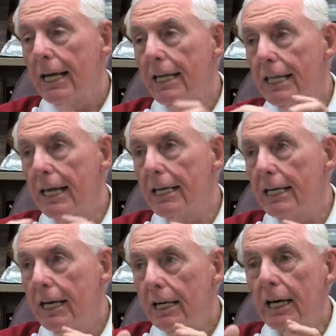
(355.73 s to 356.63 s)

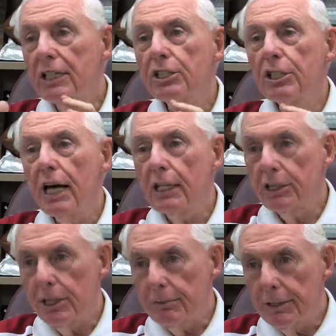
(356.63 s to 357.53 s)
they got
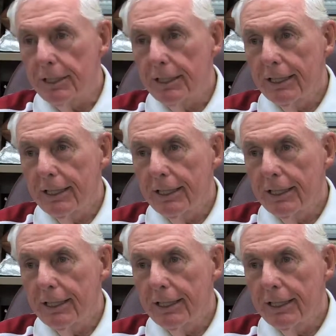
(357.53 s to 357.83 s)
scholarships.